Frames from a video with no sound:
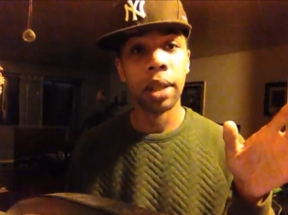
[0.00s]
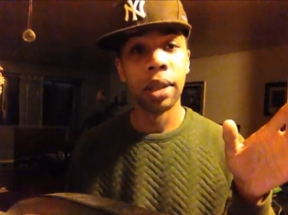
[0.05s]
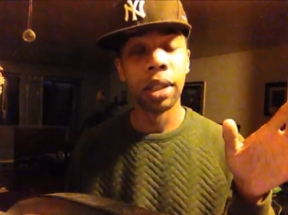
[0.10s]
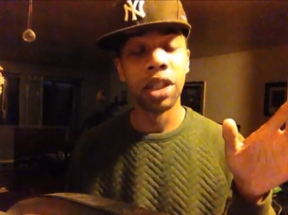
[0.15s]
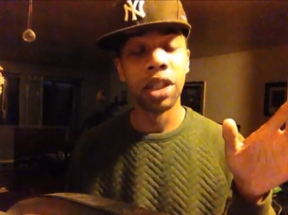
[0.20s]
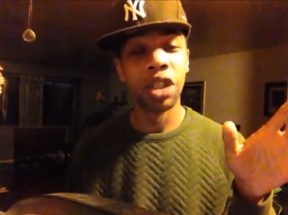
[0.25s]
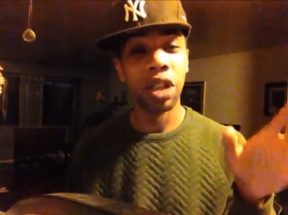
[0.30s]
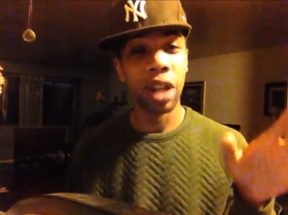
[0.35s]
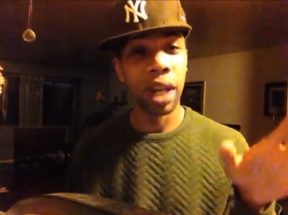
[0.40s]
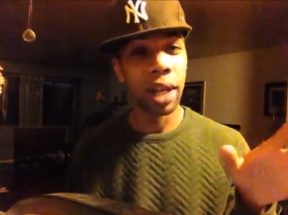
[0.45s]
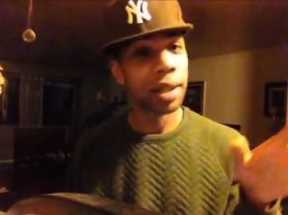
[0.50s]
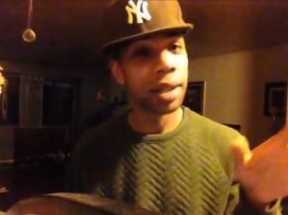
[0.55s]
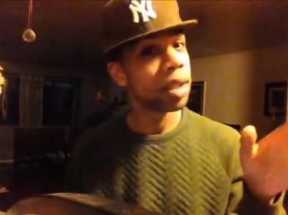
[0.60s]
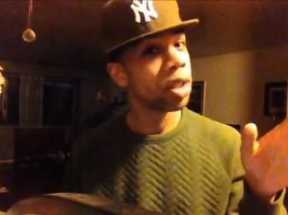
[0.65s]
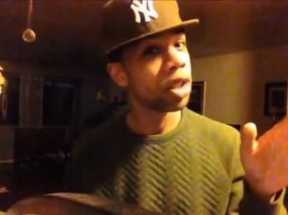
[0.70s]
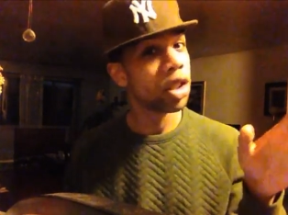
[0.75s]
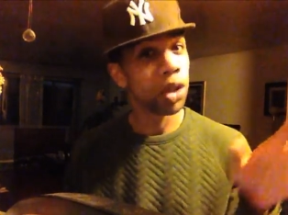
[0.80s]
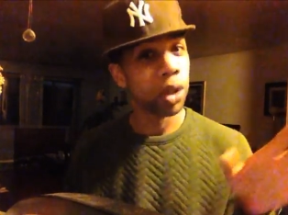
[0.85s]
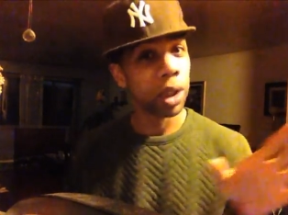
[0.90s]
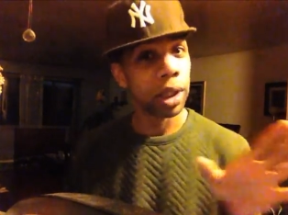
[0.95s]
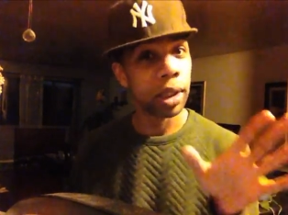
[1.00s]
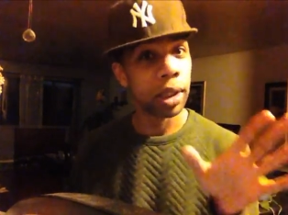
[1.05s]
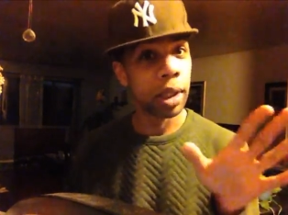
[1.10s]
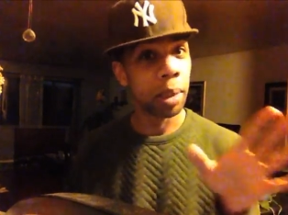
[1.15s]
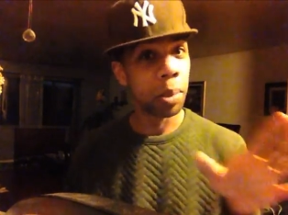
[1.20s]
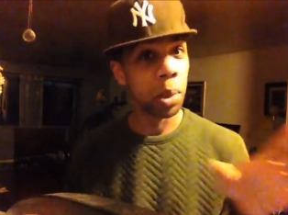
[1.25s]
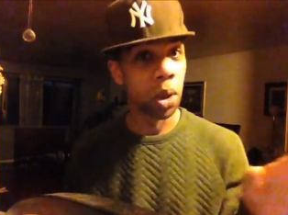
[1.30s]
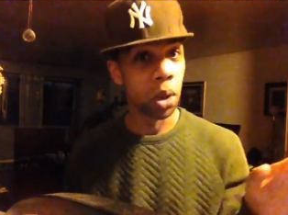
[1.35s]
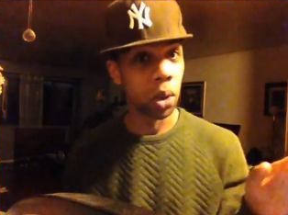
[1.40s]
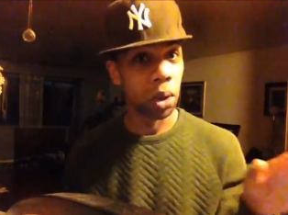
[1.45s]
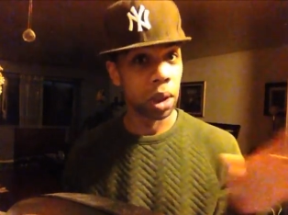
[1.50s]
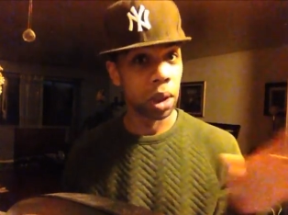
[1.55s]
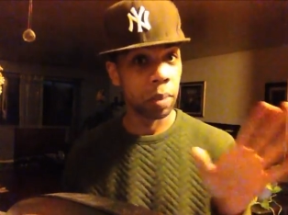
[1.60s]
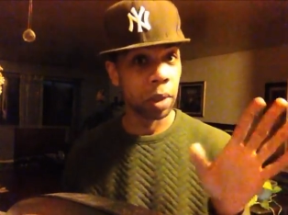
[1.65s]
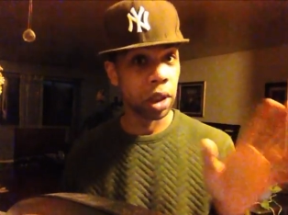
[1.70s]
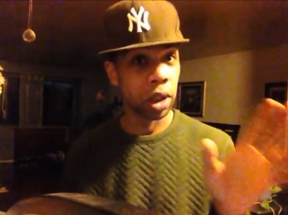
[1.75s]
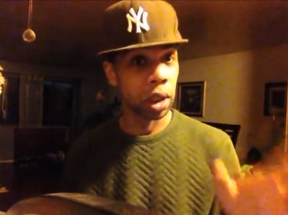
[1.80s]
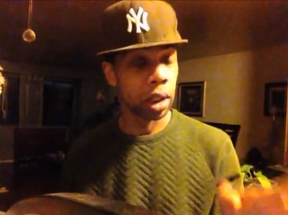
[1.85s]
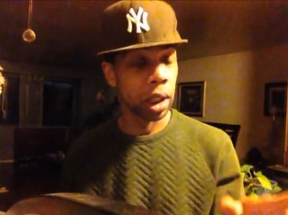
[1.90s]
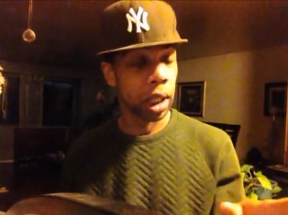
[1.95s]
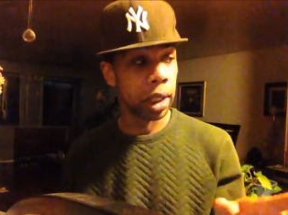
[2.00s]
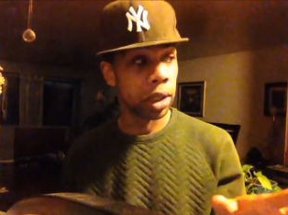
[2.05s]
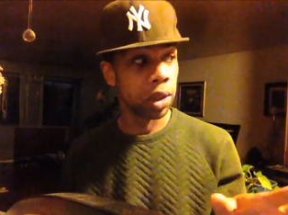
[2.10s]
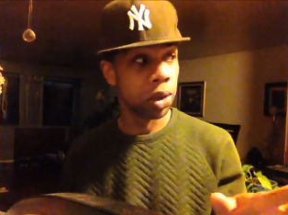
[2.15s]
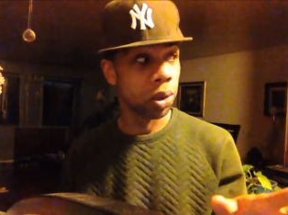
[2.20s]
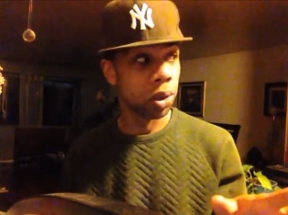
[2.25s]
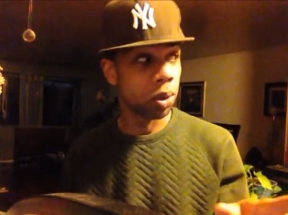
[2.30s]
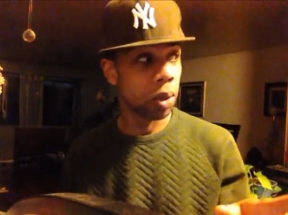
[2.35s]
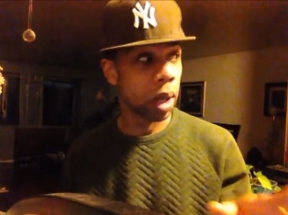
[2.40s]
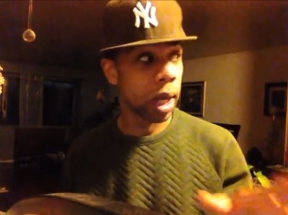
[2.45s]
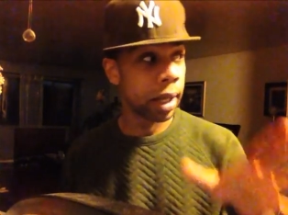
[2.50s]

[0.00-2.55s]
did you guys enjoy this episode as much as I do?